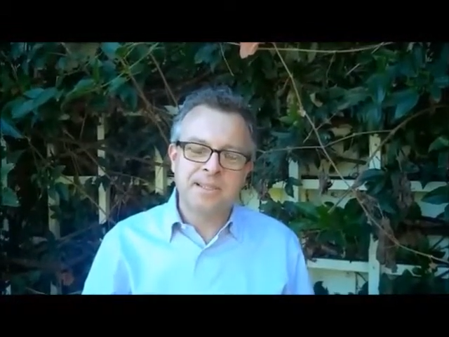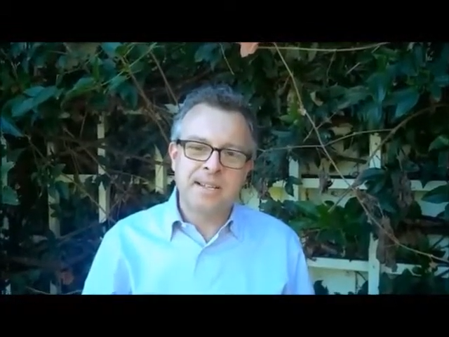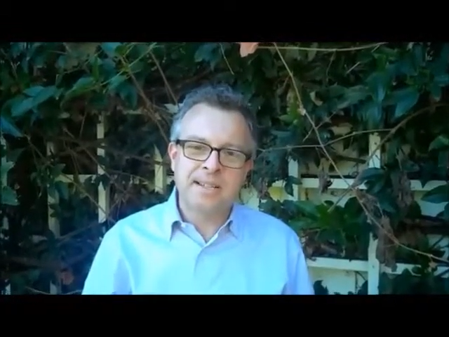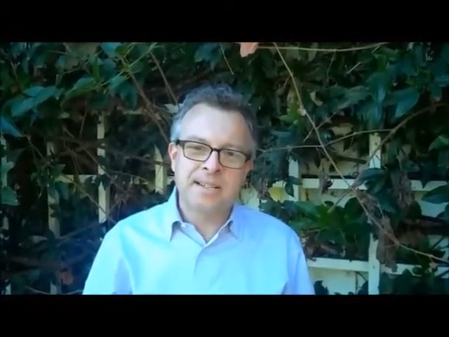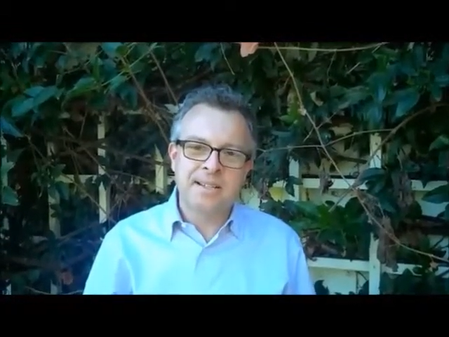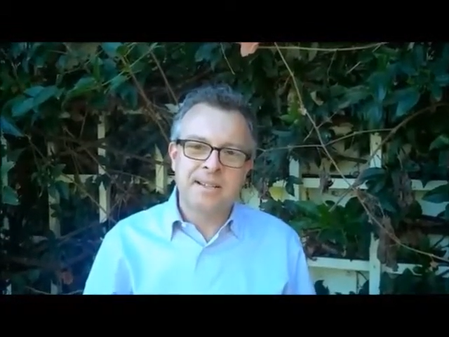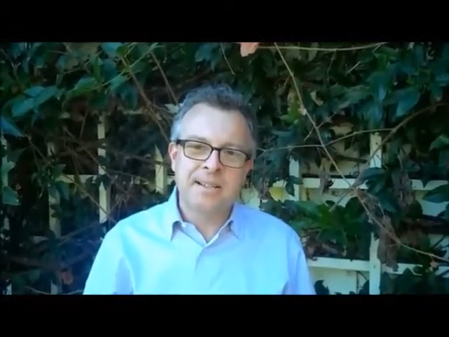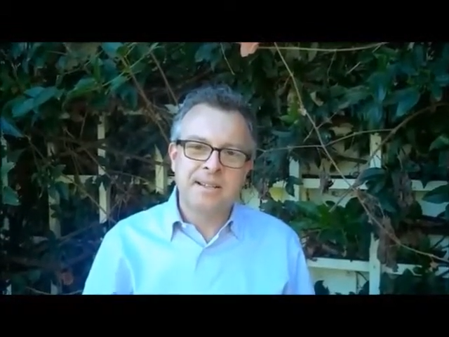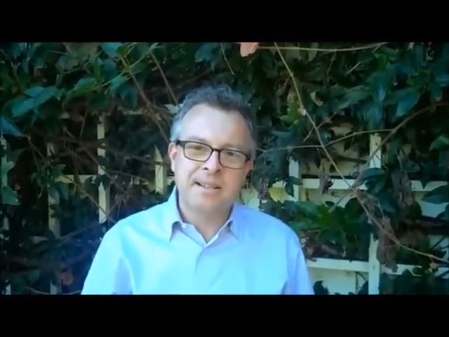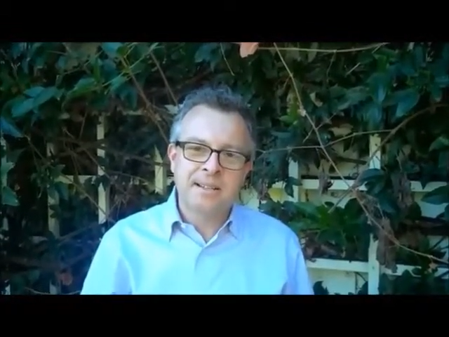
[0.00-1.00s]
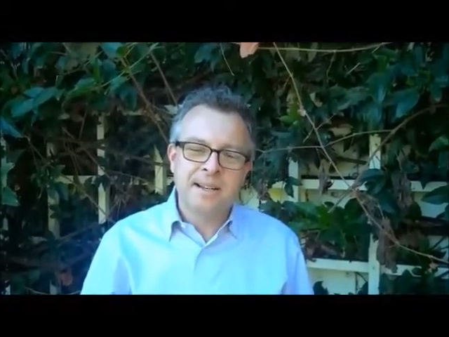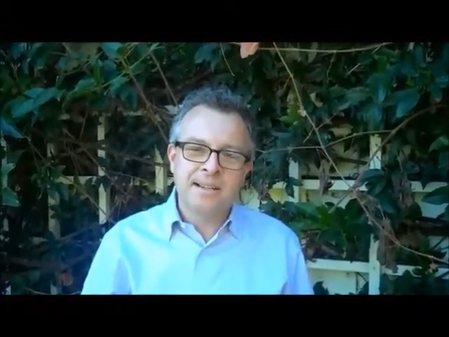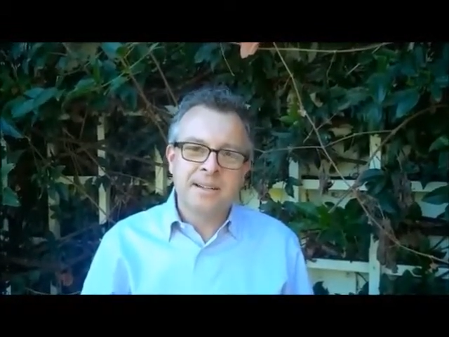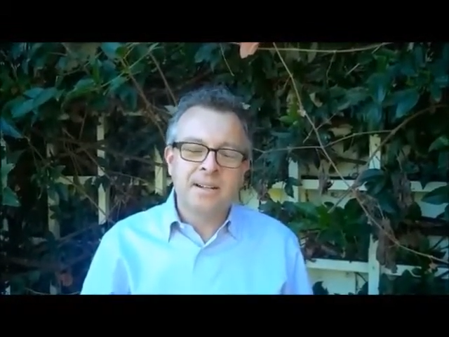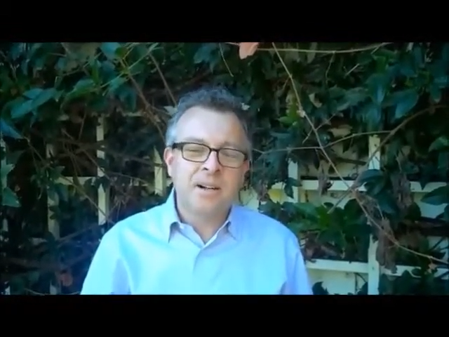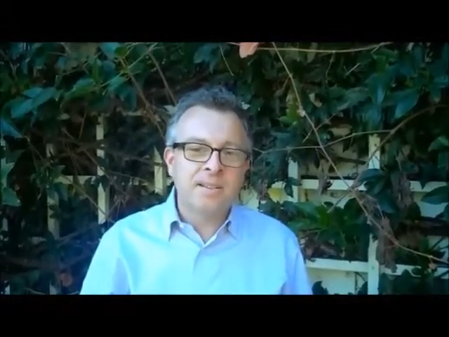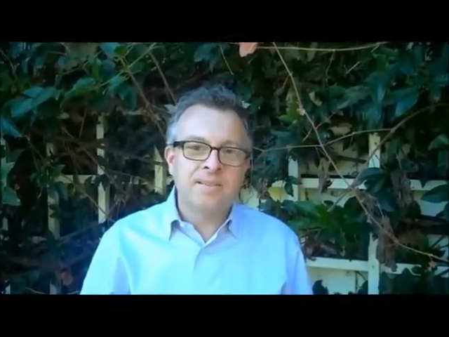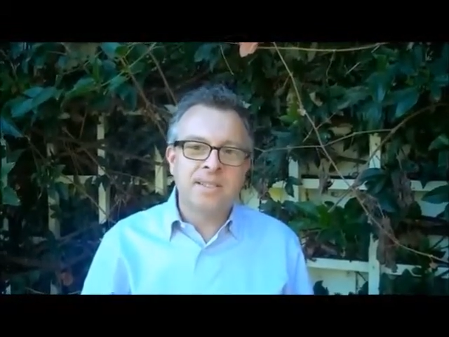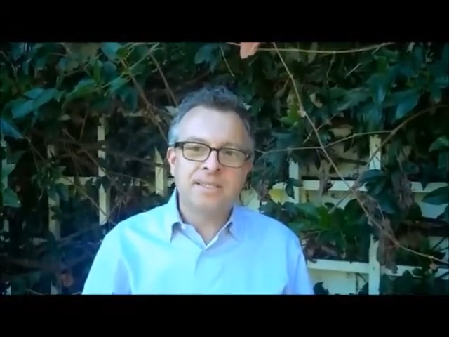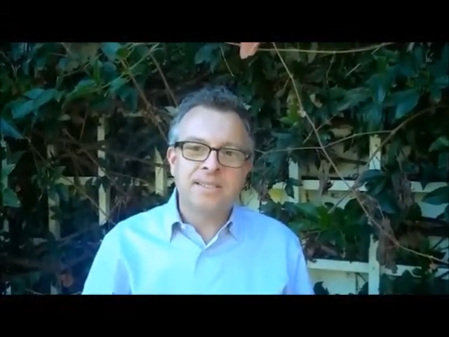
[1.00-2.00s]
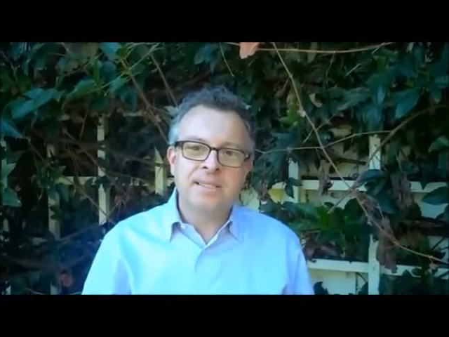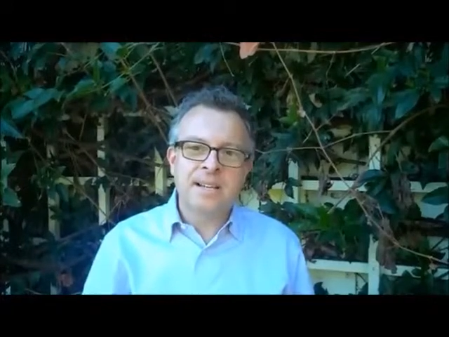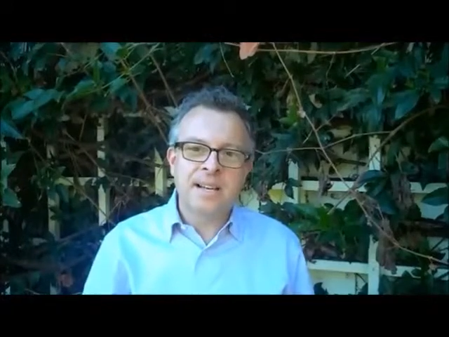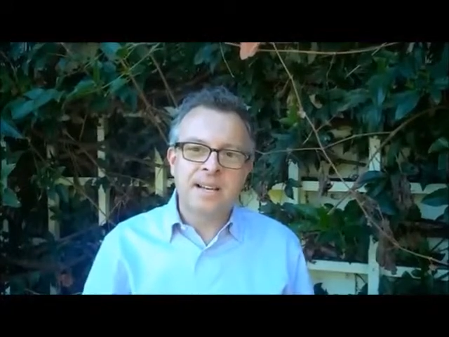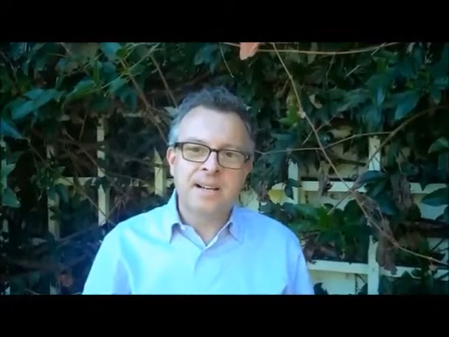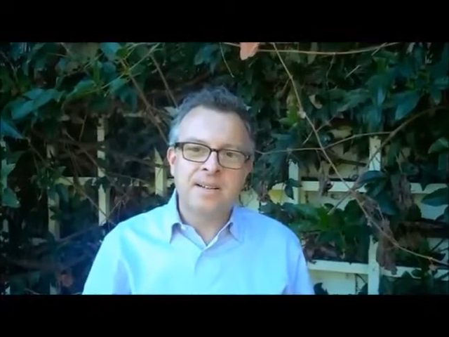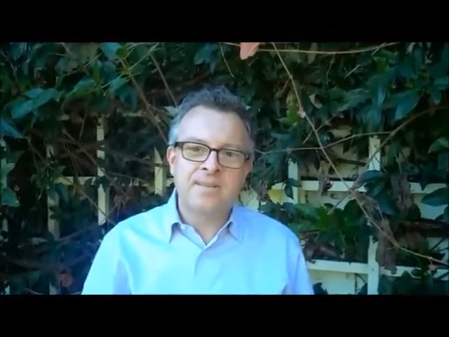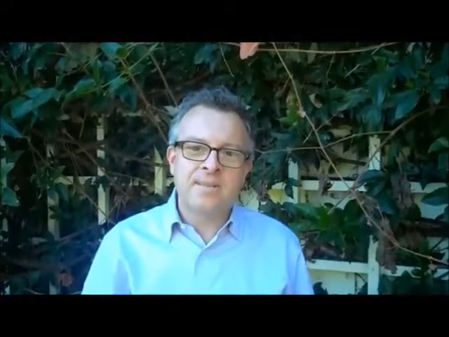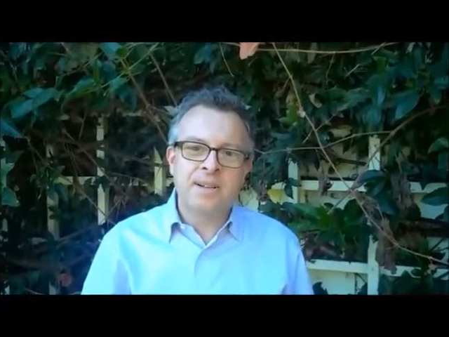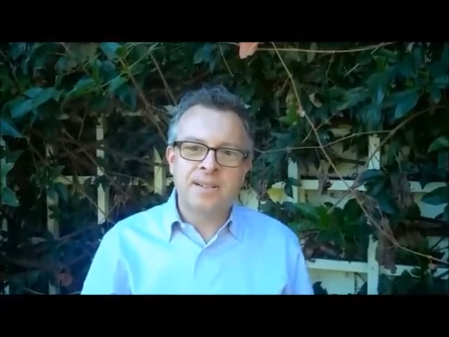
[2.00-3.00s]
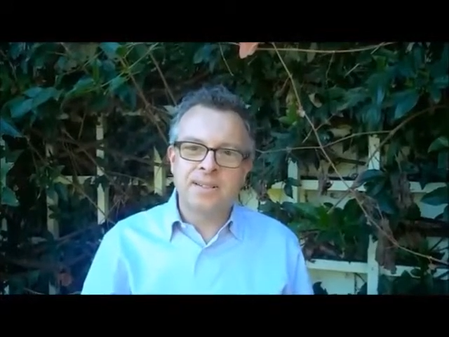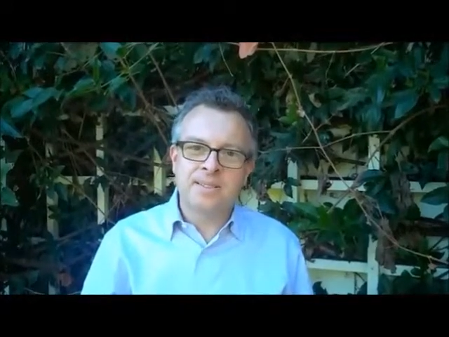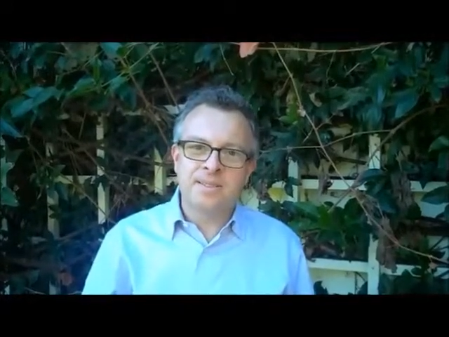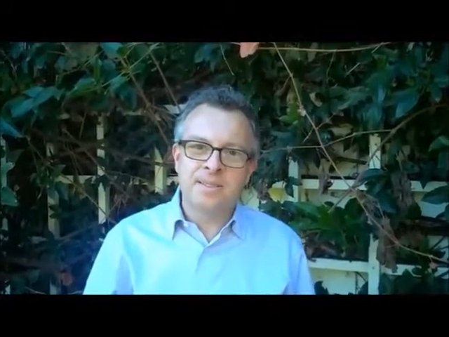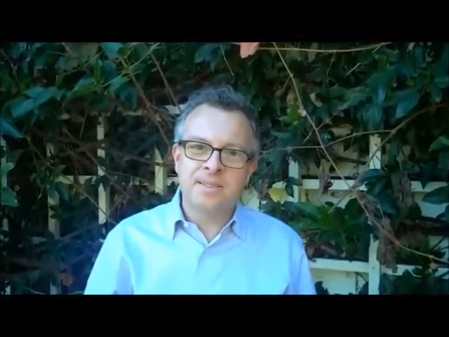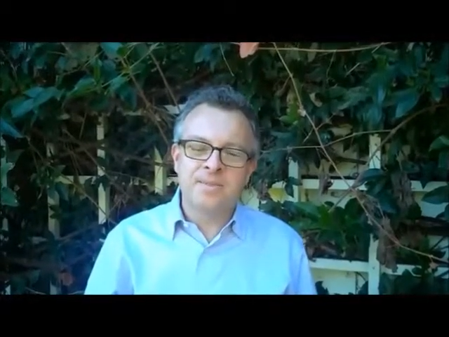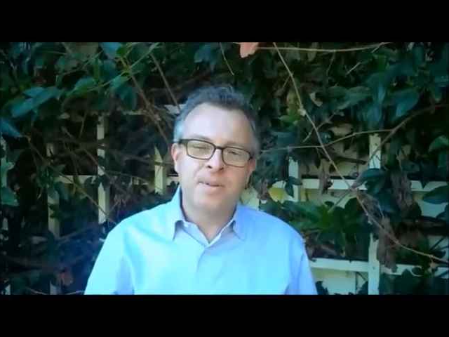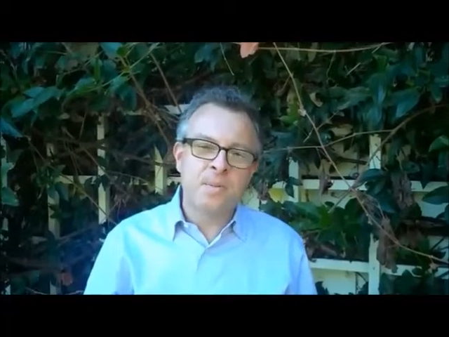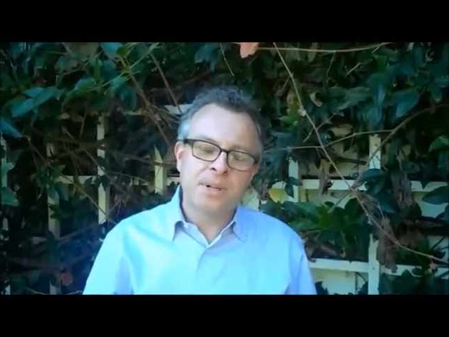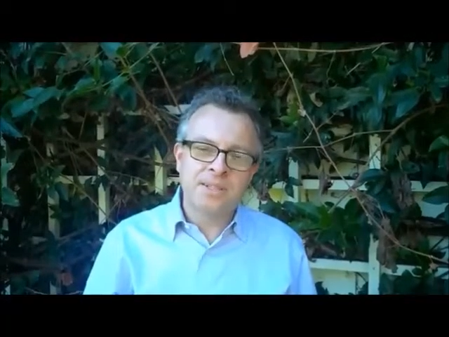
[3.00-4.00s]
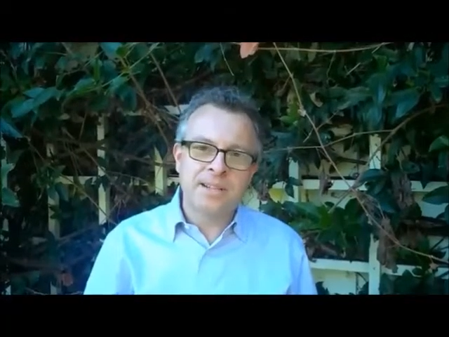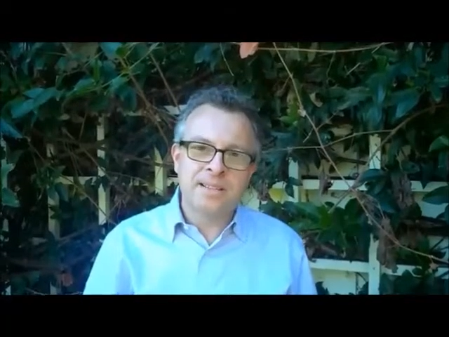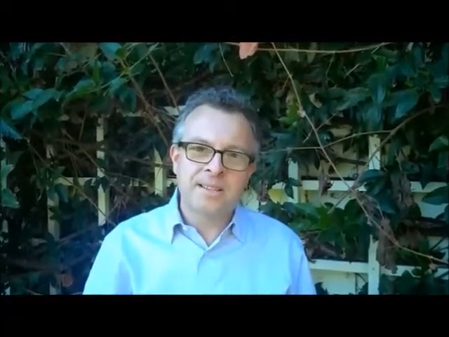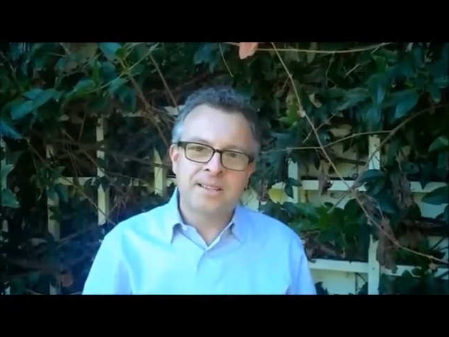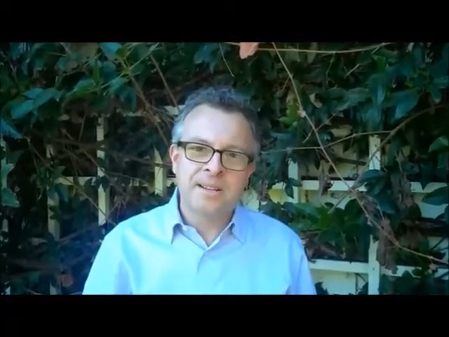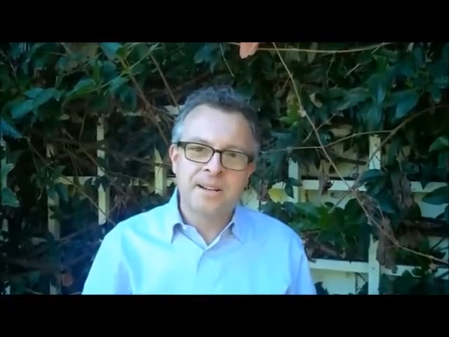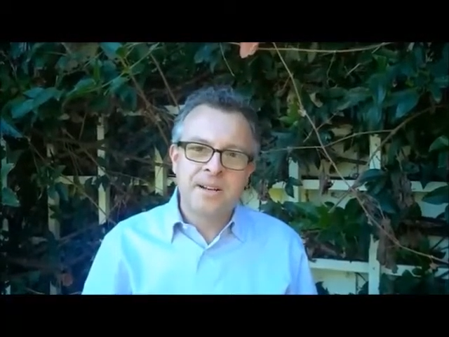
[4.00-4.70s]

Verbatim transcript: I, uh, I think all of us have a lot to learn from one another